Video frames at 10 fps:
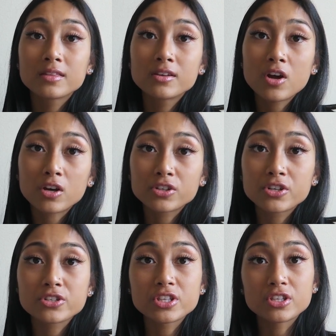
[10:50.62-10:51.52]
the
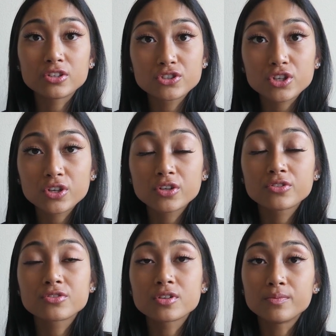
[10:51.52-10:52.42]
doctors and the
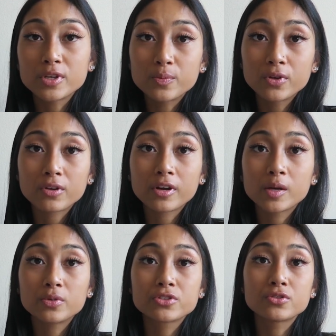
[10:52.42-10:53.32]
insurance and people are
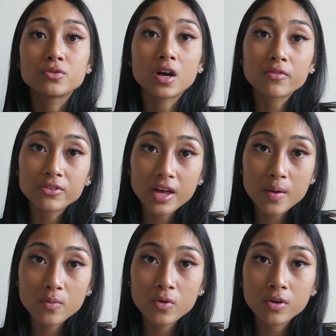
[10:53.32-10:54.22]
able to cover
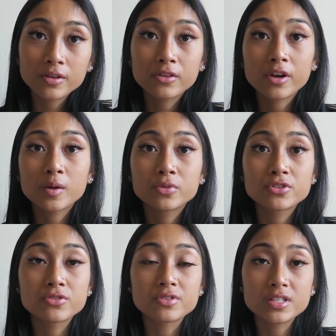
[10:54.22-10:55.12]
that more and they're
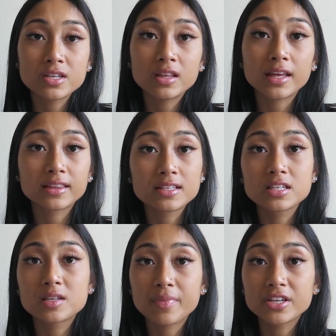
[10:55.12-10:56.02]
able to see like this
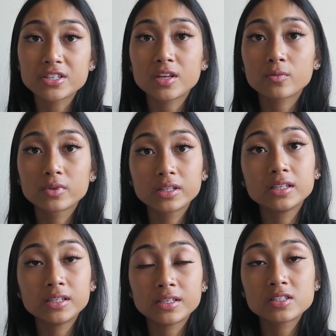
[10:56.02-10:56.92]
is a patient that
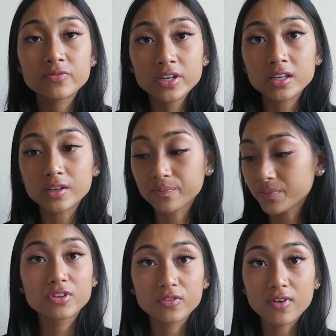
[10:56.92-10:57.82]
really needs feeding.
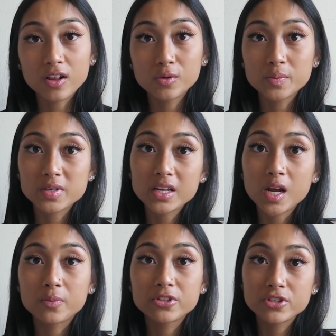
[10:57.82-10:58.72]
For the follow-up
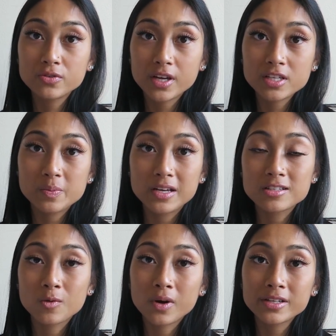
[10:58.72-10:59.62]
date, I put two days
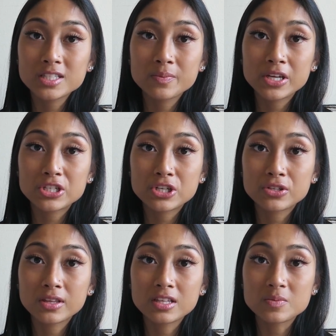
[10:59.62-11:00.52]
because I wanted to make
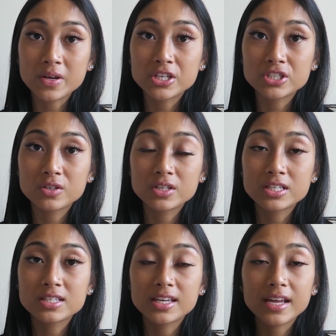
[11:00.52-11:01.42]
sure that this patient
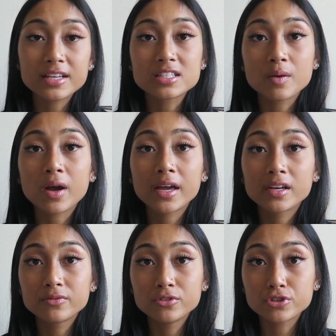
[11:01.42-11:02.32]
is getting some
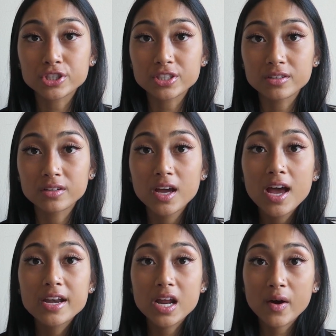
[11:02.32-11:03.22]
of nutrition.
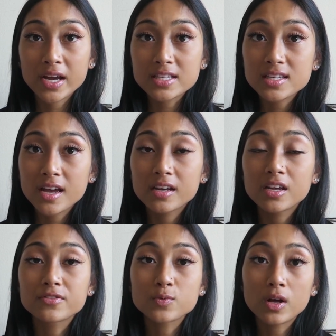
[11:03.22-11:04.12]
Now I said
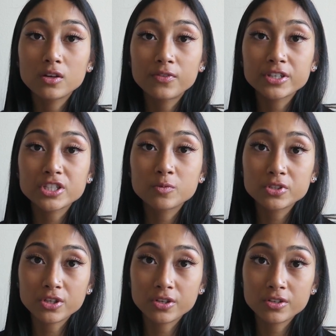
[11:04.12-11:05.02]
if swallow function
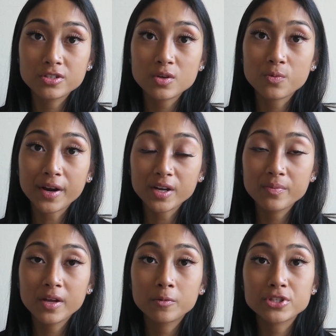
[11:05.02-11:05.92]
returns,
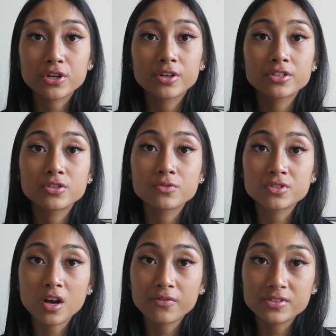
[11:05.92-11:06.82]
recommend returning to
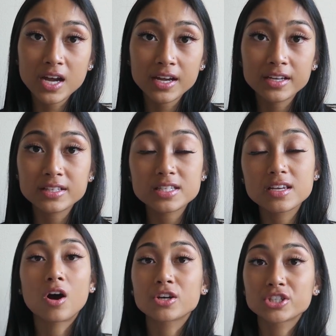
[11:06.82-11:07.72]
soft diets,
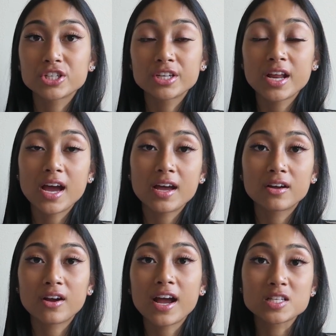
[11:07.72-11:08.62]
caution
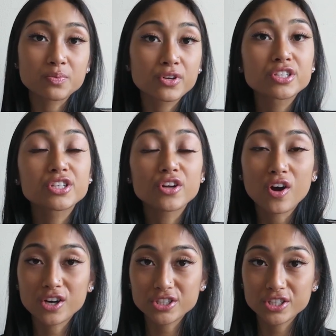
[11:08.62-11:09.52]
or aspiration
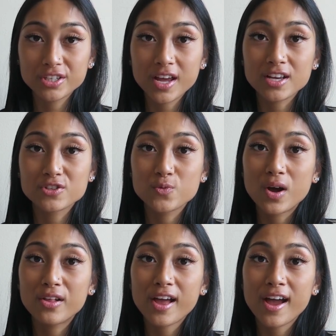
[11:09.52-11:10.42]
caution as
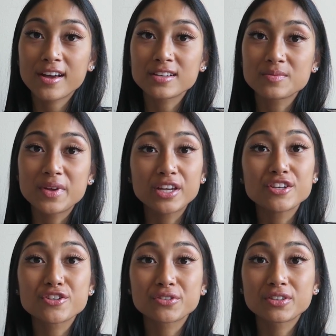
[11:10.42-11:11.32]
well as
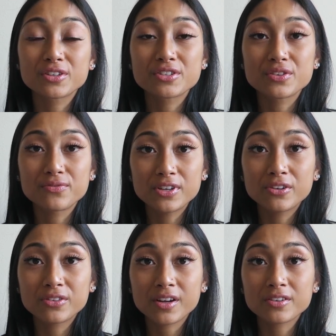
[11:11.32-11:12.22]
making sure that there is a
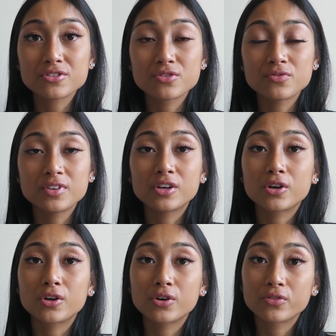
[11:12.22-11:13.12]
feeder there to feed
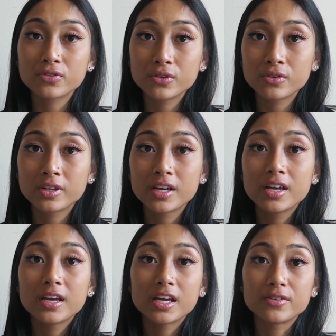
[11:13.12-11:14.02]
her her food
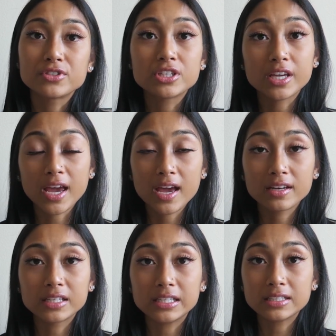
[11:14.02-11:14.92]
if she
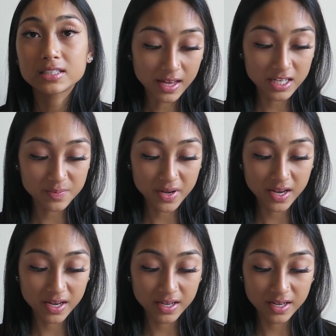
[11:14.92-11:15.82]
can eat. That is
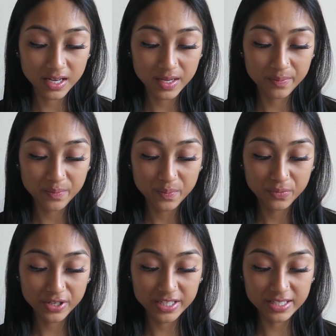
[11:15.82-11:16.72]
my um,
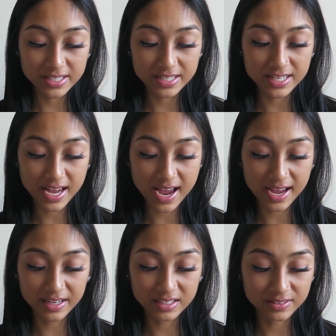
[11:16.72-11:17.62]
pretty
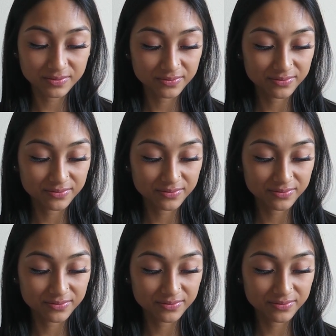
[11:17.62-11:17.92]
sad